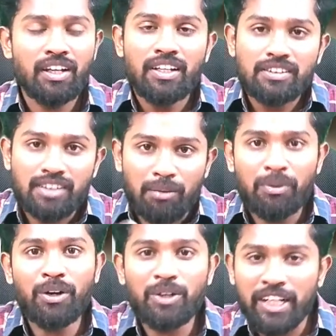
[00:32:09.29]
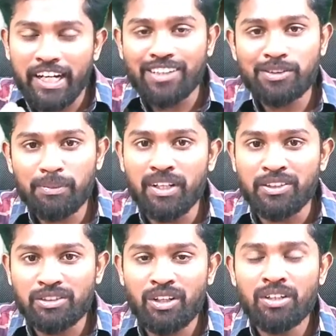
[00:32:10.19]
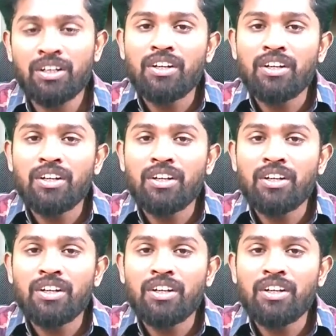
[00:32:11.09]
somehow it has to be resolved,